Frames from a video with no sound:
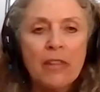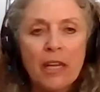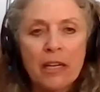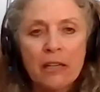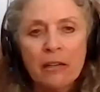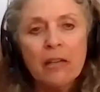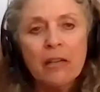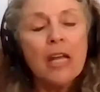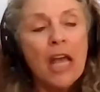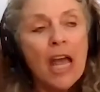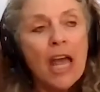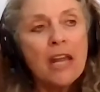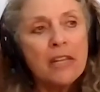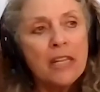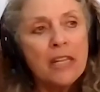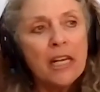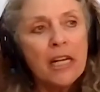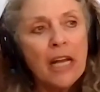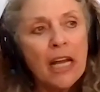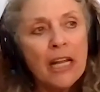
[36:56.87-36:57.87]
And then
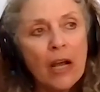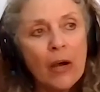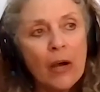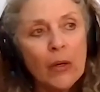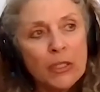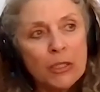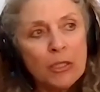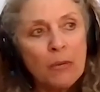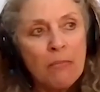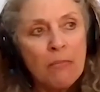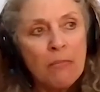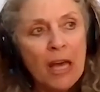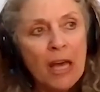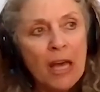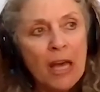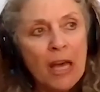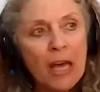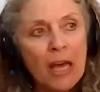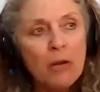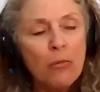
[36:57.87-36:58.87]
I also
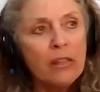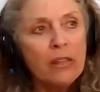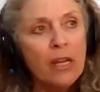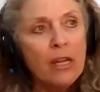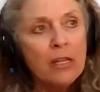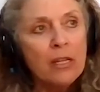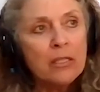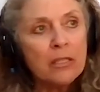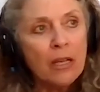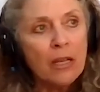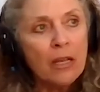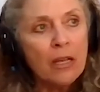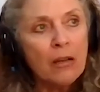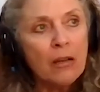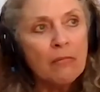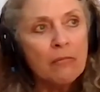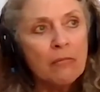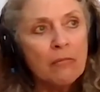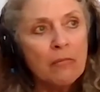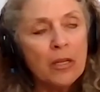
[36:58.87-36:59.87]
met with
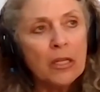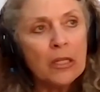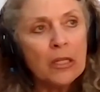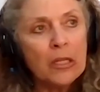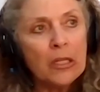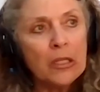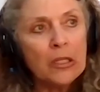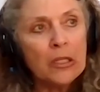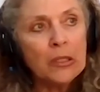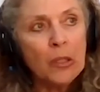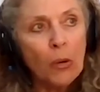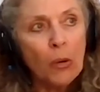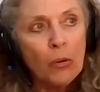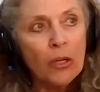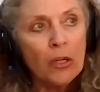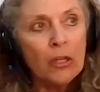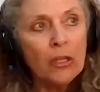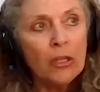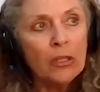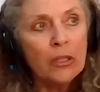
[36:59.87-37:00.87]
some
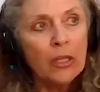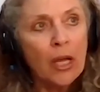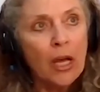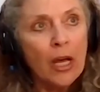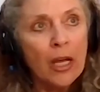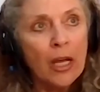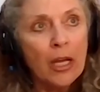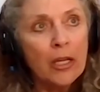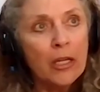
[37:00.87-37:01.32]
local